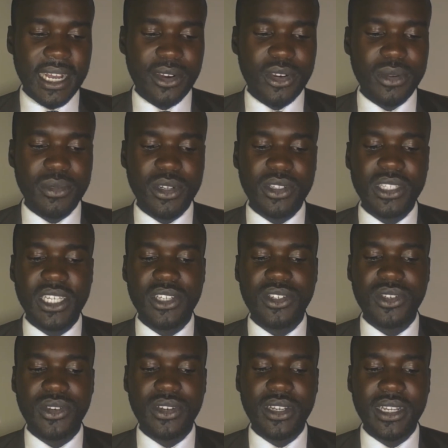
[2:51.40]
criminal
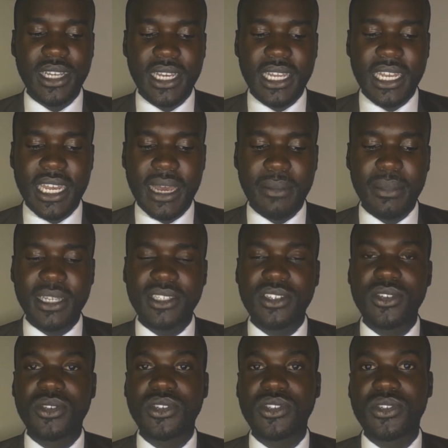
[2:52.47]
session number
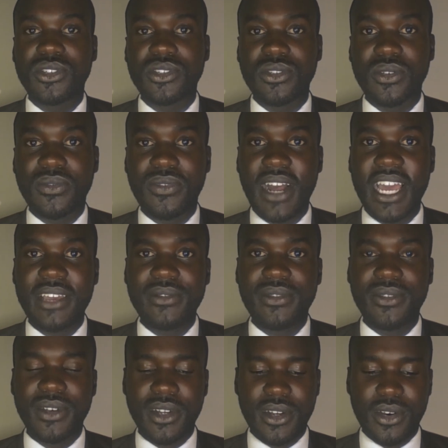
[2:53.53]

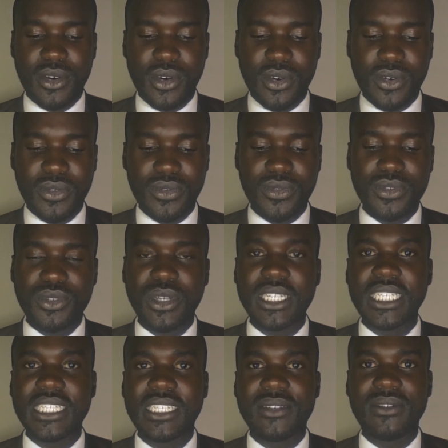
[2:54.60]
0005 of
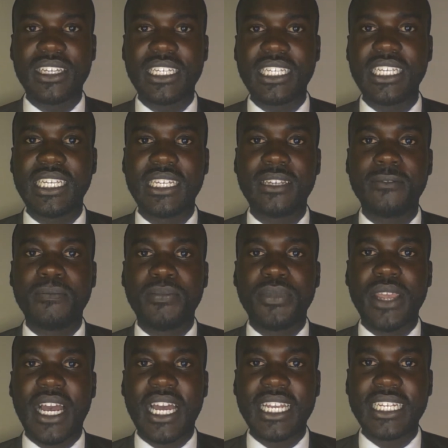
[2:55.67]
2017.
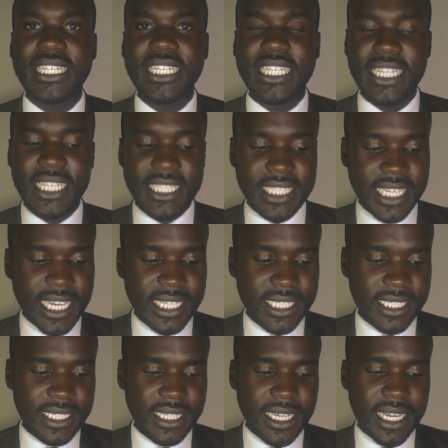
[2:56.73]
And in this
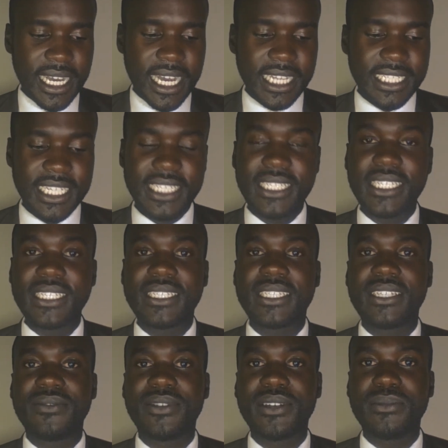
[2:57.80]
case, Justice
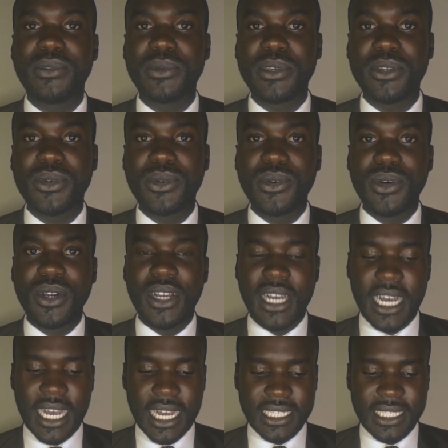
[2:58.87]
Stephen Mubiru,
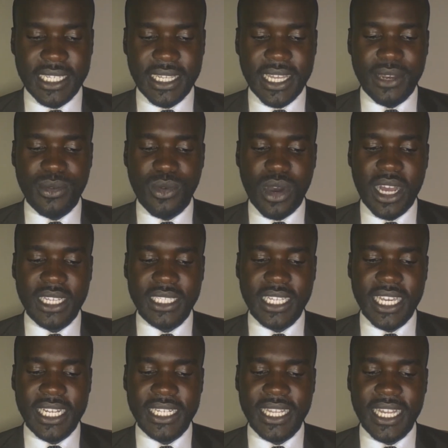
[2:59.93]
as he then was,
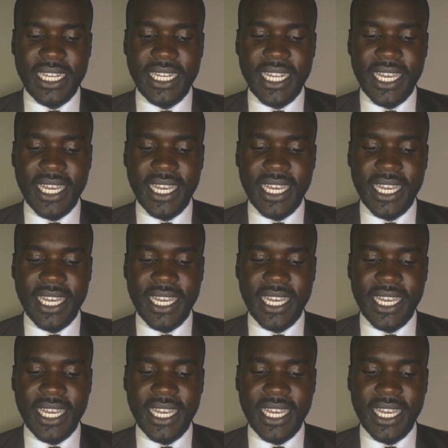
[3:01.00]
held that